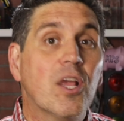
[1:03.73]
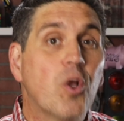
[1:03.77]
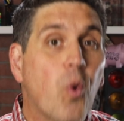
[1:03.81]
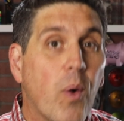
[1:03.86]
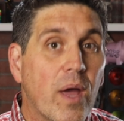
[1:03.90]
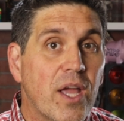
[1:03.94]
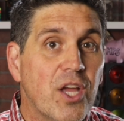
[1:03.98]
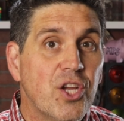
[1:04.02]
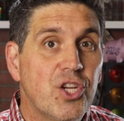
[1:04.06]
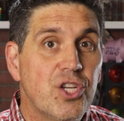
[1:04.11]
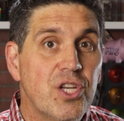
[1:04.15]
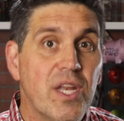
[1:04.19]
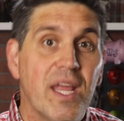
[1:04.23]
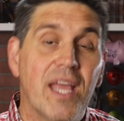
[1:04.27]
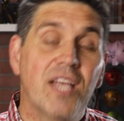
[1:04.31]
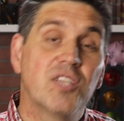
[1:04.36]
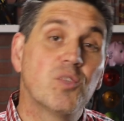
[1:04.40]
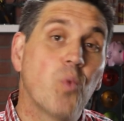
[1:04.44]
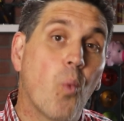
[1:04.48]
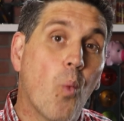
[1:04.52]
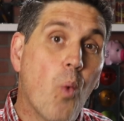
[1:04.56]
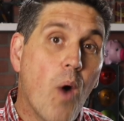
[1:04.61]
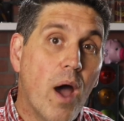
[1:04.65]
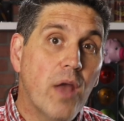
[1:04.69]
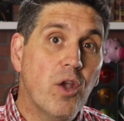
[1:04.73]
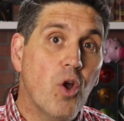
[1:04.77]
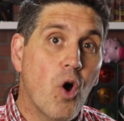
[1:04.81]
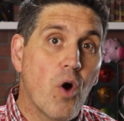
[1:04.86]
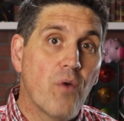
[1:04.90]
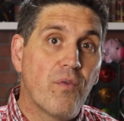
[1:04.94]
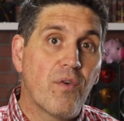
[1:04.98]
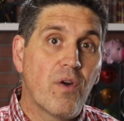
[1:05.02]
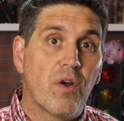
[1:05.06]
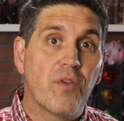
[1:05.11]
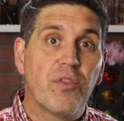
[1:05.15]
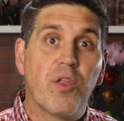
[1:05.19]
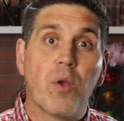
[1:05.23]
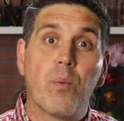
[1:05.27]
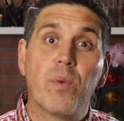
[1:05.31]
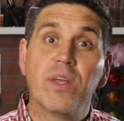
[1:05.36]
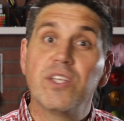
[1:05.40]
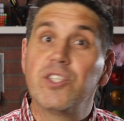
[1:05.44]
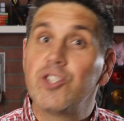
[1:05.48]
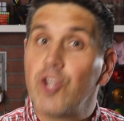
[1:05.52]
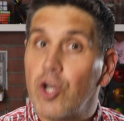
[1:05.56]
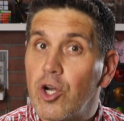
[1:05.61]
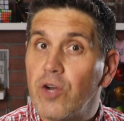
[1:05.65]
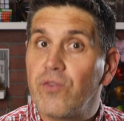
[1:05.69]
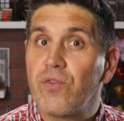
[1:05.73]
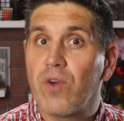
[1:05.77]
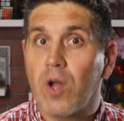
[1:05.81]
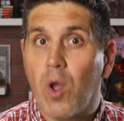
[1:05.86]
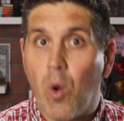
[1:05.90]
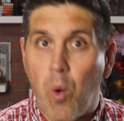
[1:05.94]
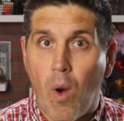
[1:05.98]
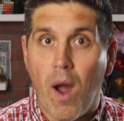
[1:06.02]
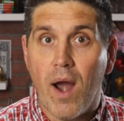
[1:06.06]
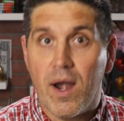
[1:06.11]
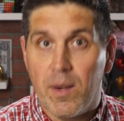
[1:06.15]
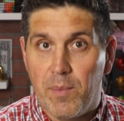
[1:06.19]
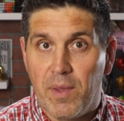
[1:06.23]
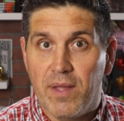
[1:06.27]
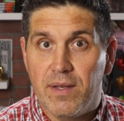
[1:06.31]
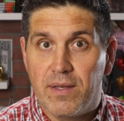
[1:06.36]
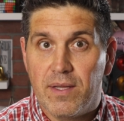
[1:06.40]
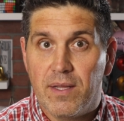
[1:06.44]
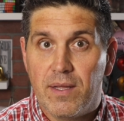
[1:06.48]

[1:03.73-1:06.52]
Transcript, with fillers: equation is 1 over the reserve requirement.